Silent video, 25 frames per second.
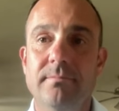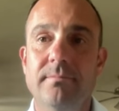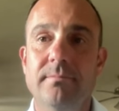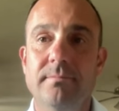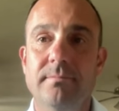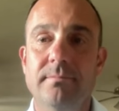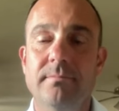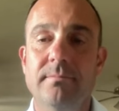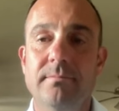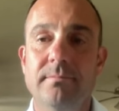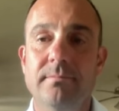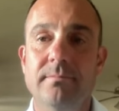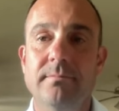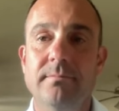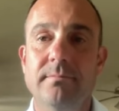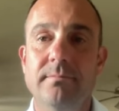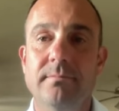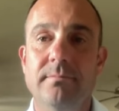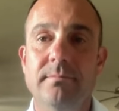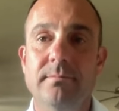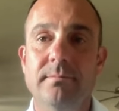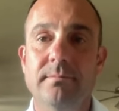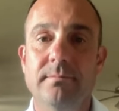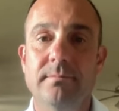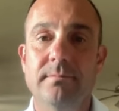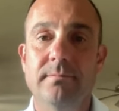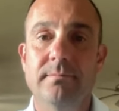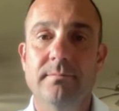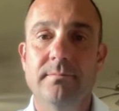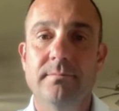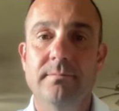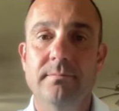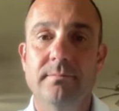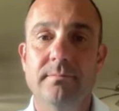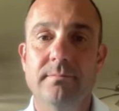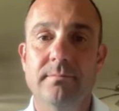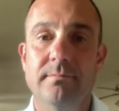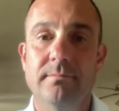
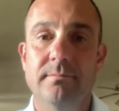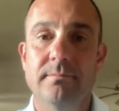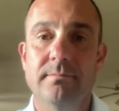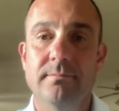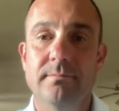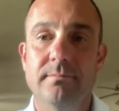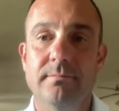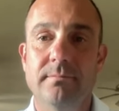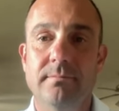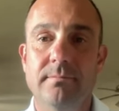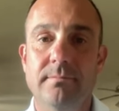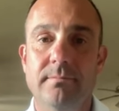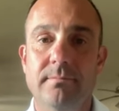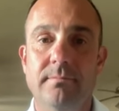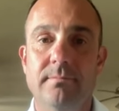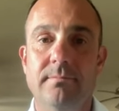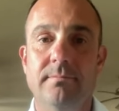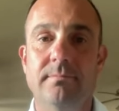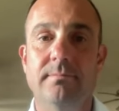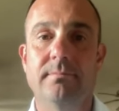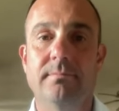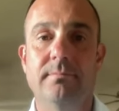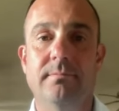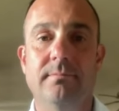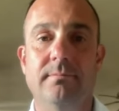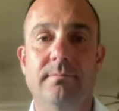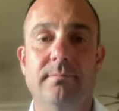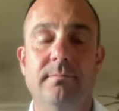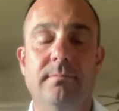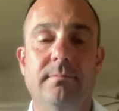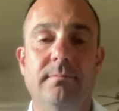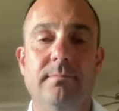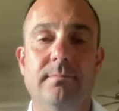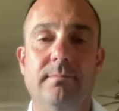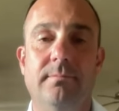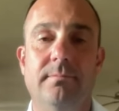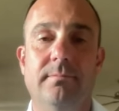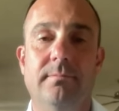
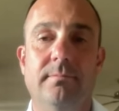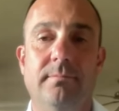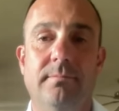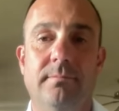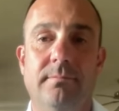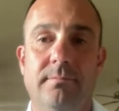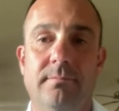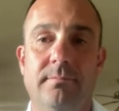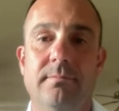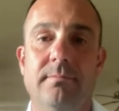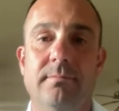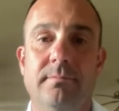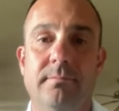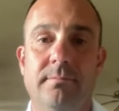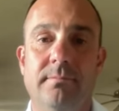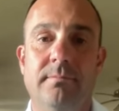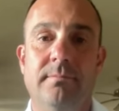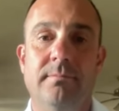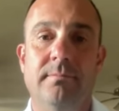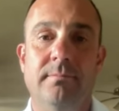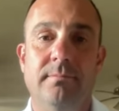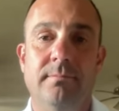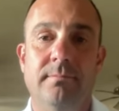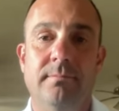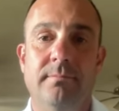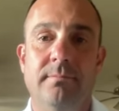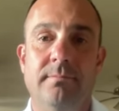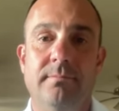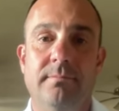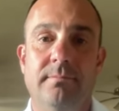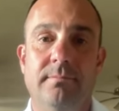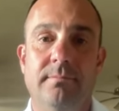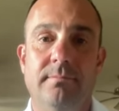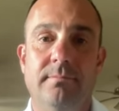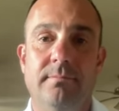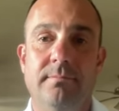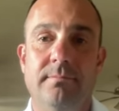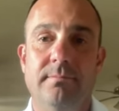
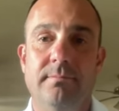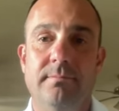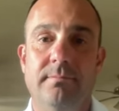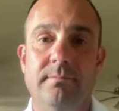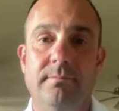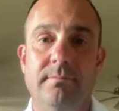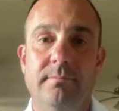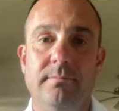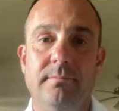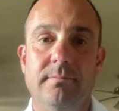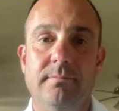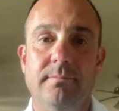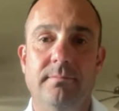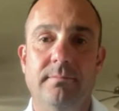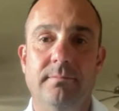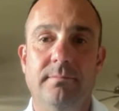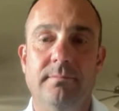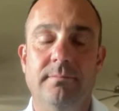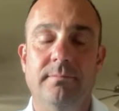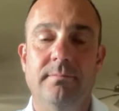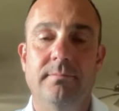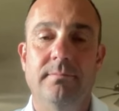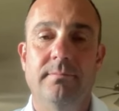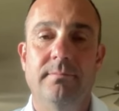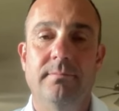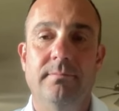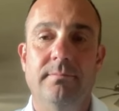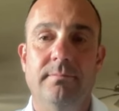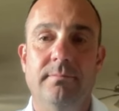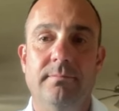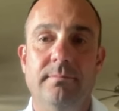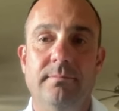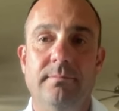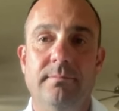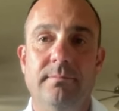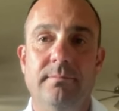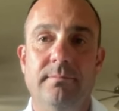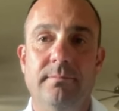
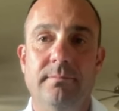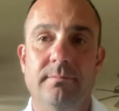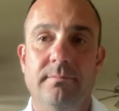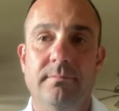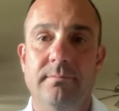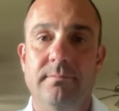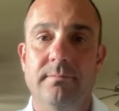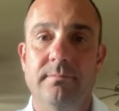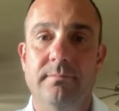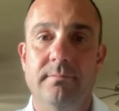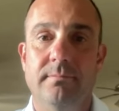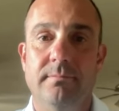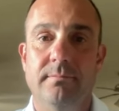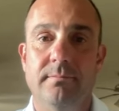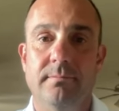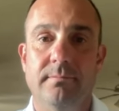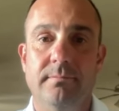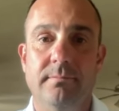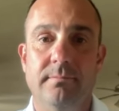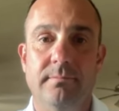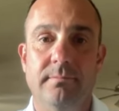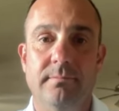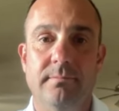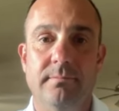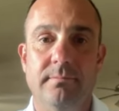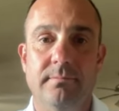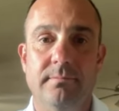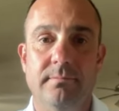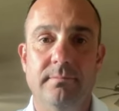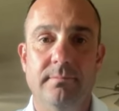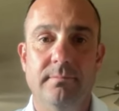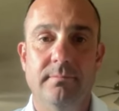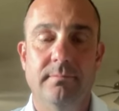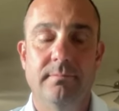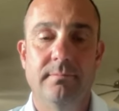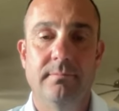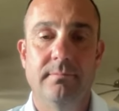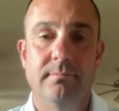
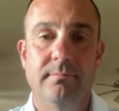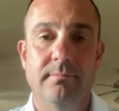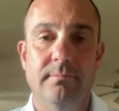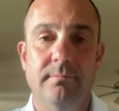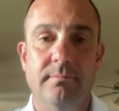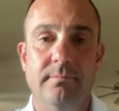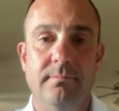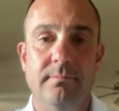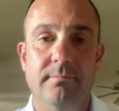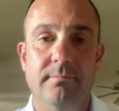(not speaking)